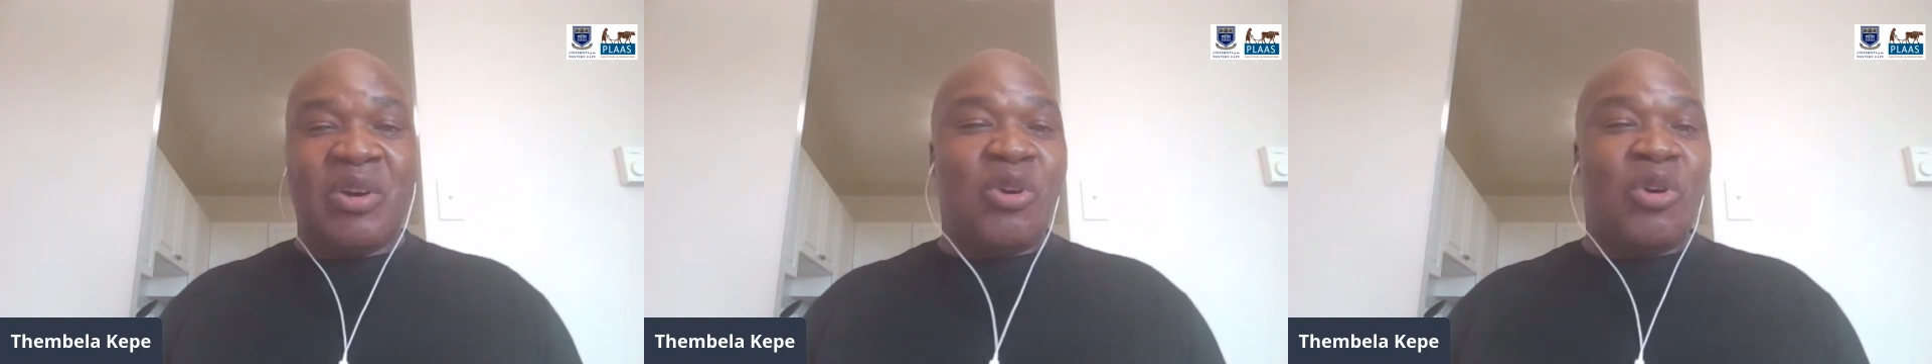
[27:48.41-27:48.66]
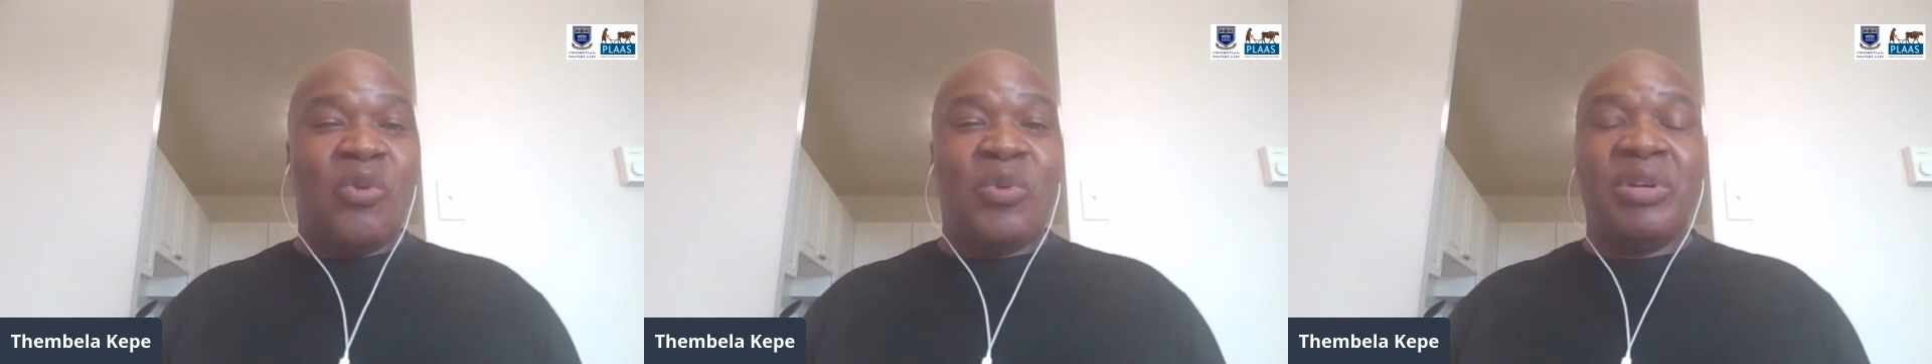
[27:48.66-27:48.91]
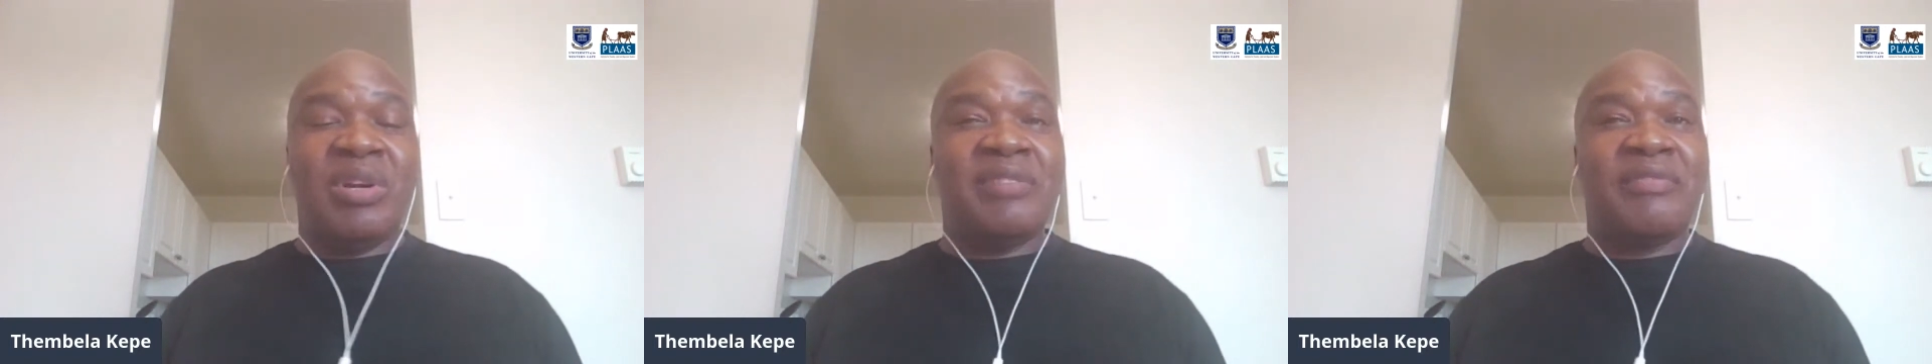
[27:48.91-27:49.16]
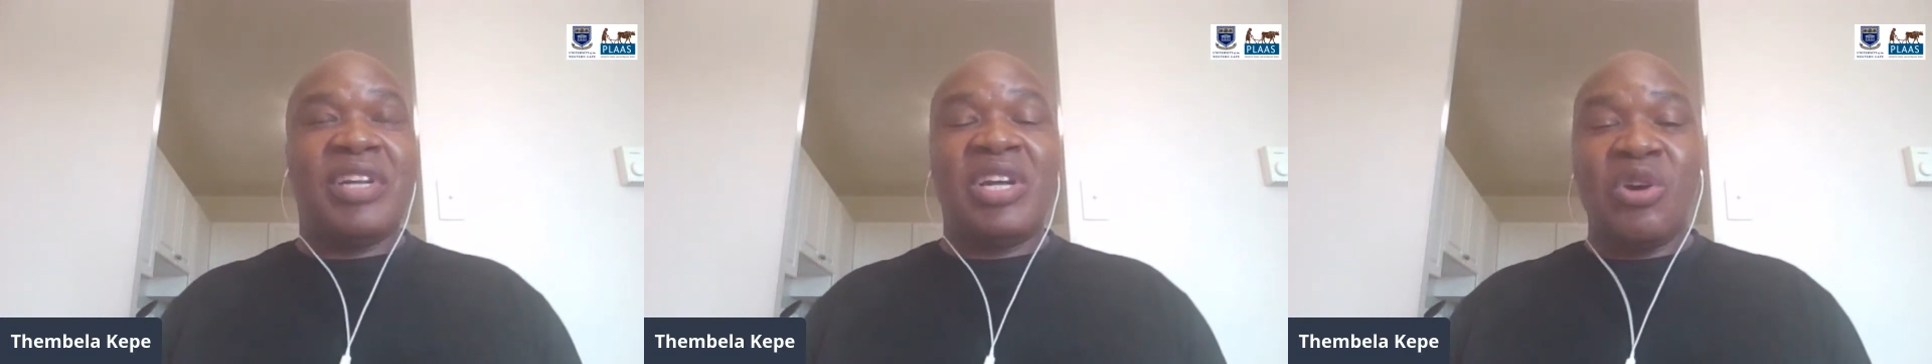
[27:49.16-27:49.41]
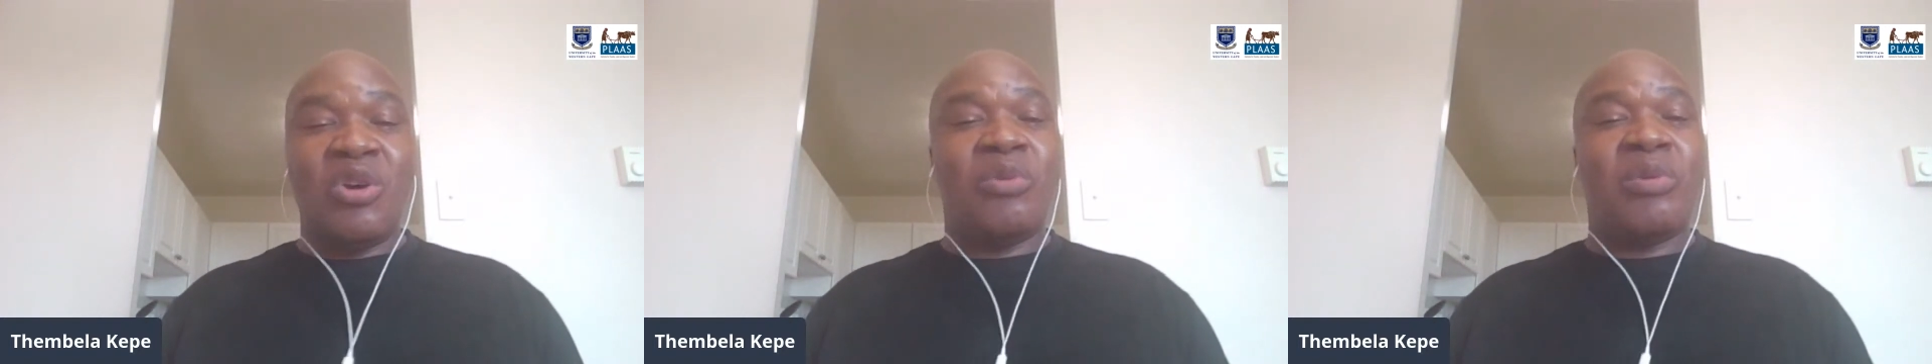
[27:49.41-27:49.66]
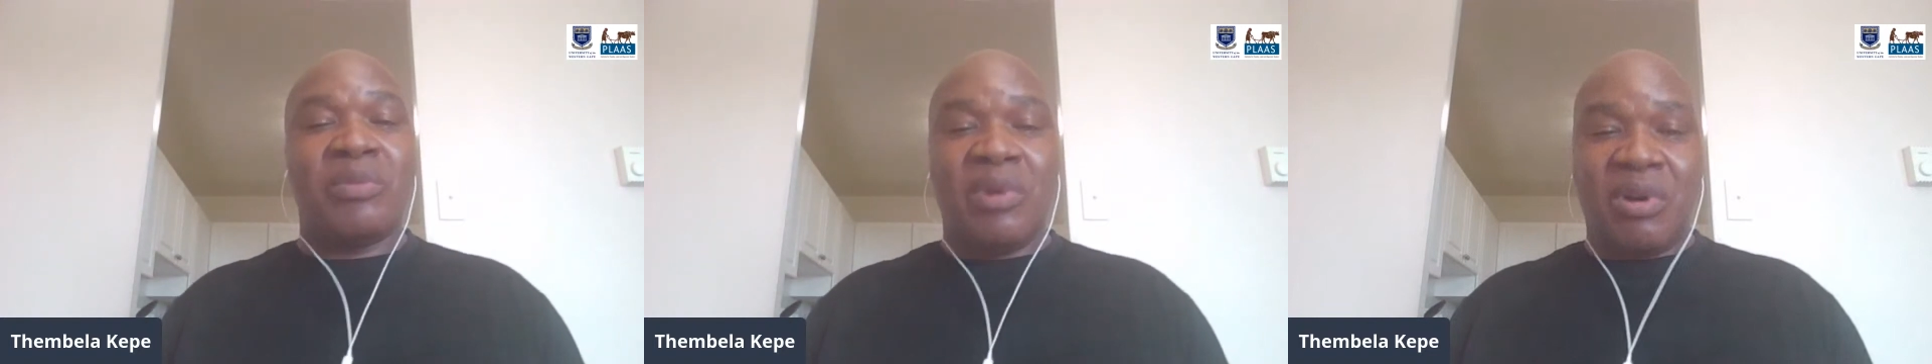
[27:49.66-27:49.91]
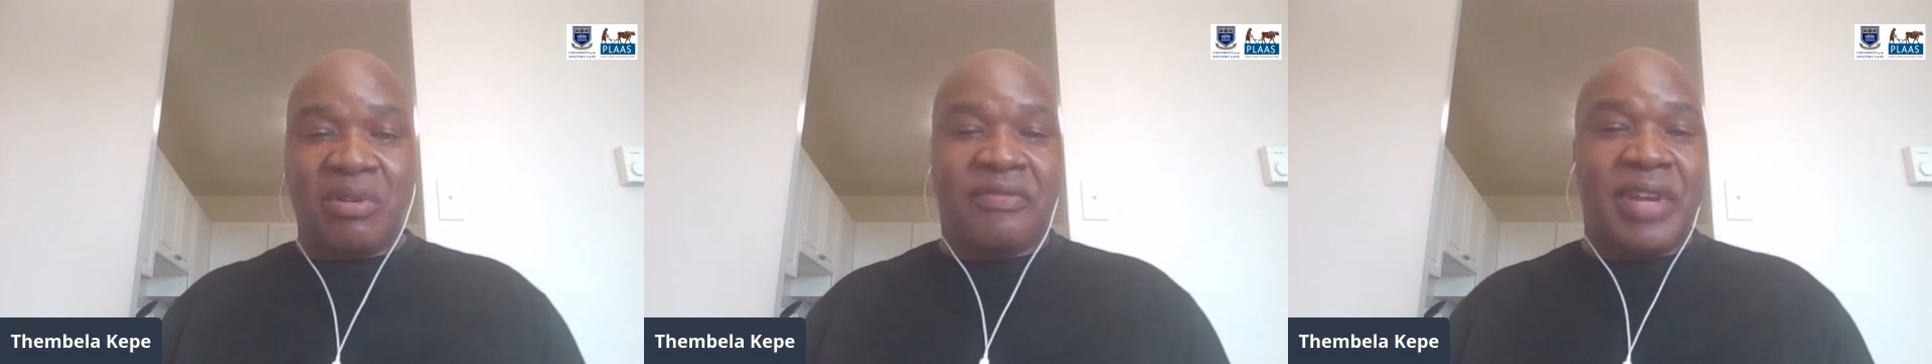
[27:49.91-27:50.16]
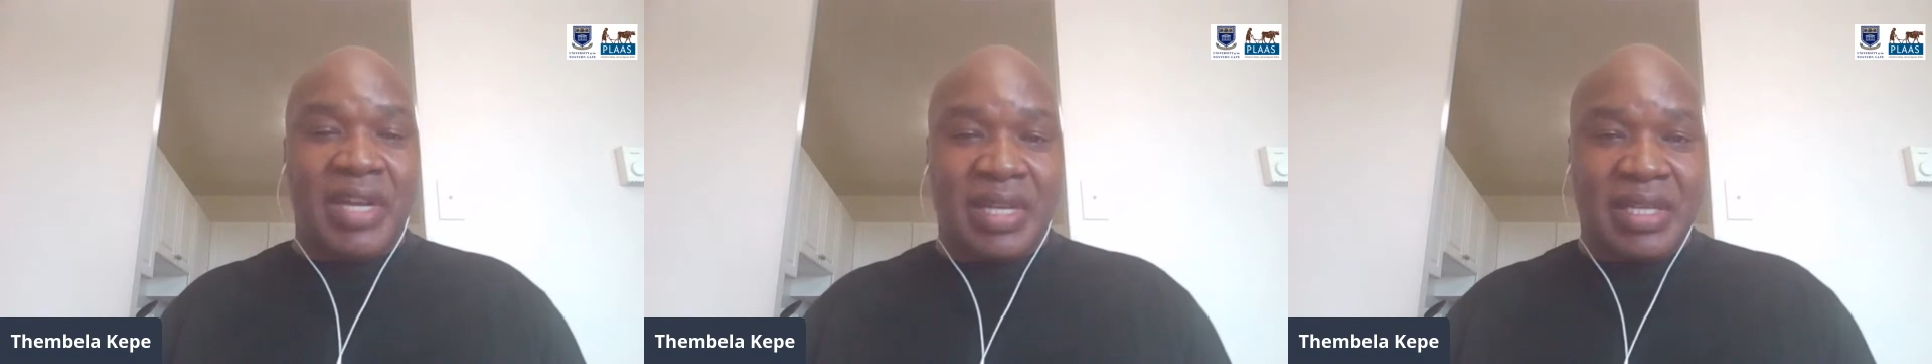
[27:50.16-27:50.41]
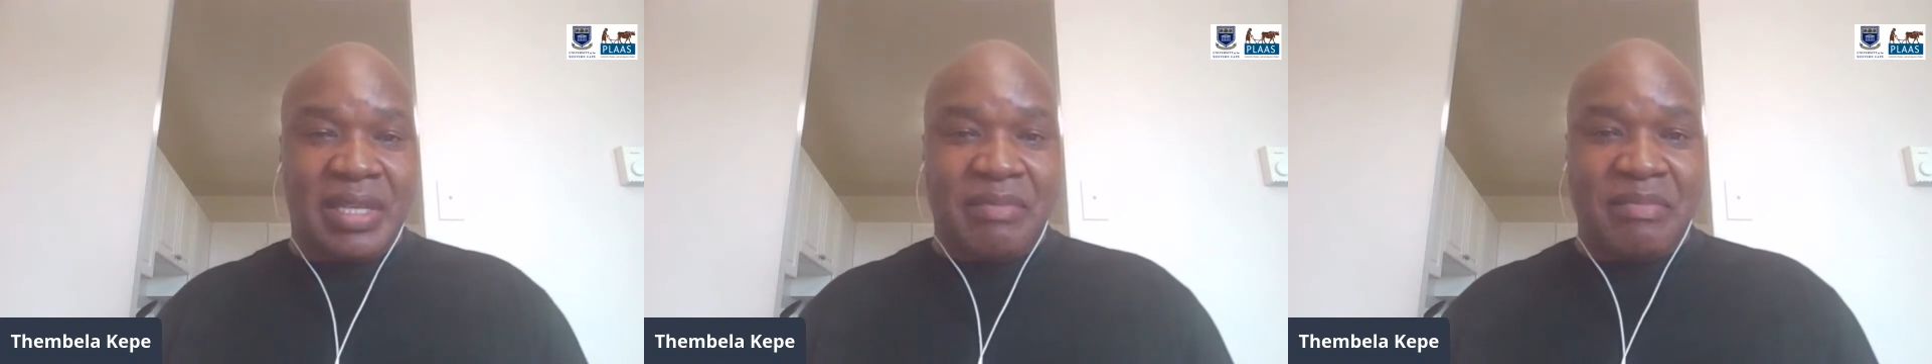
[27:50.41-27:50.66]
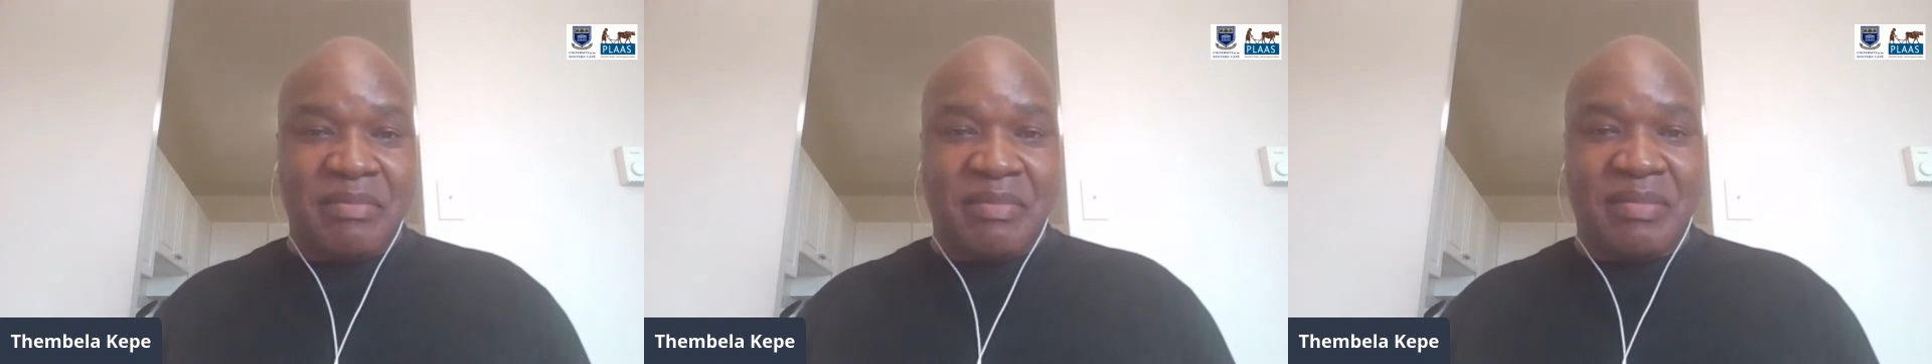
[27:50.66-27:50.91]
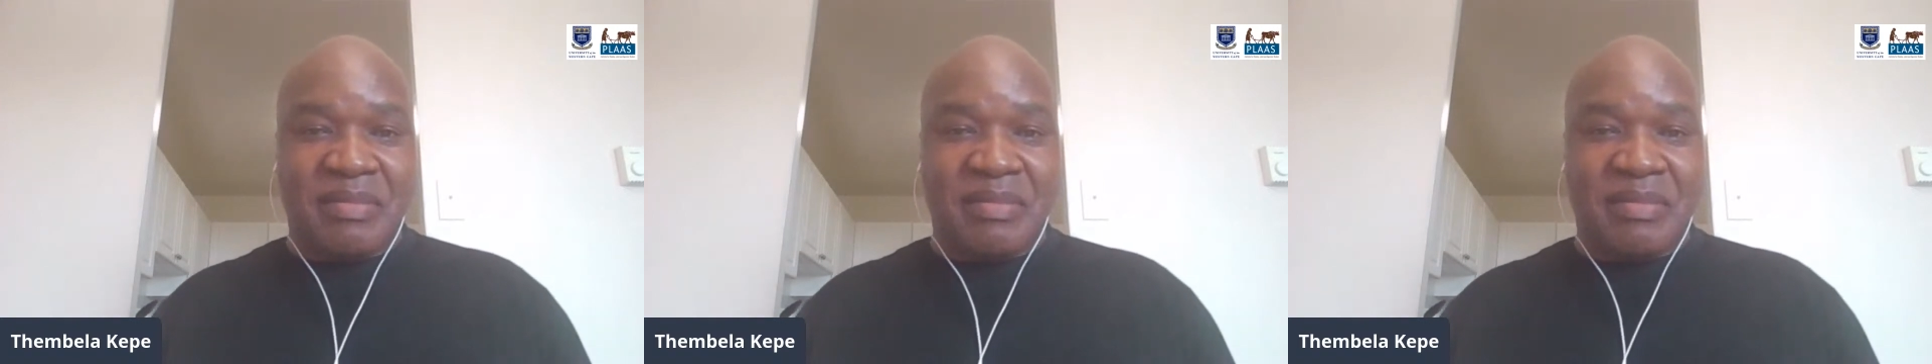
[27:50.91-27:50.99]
or we don't even know when we're offending them,